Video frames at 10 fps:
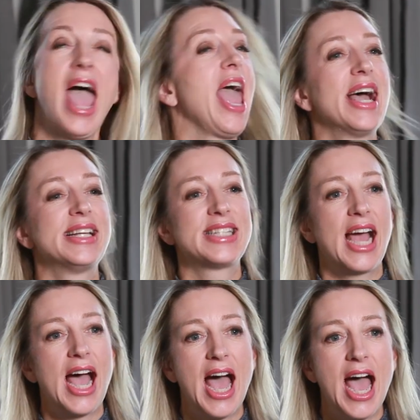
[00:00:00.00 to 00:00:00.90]
And
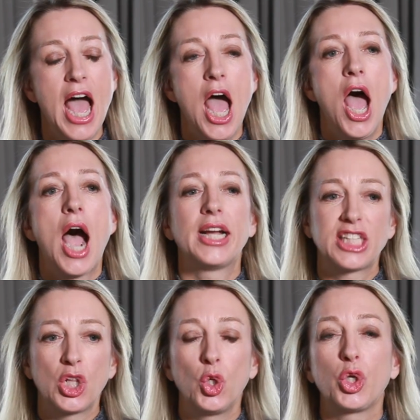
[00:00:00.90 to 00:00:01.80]
I
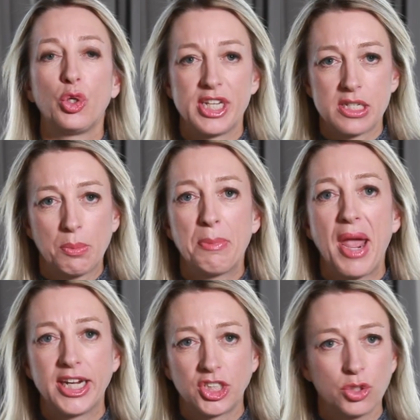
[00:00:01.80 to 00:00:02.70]
said, look, you need to be
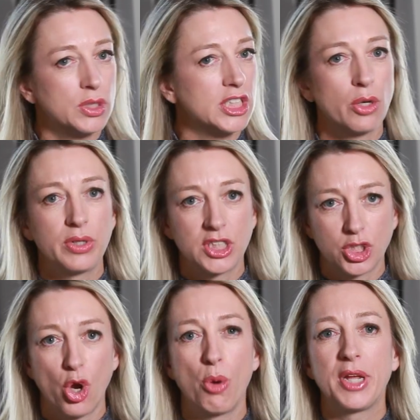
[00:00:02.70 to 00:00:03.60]
patient with
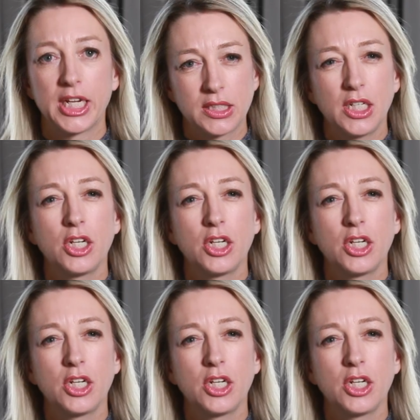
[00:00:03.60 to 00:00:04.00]
so-and-so because,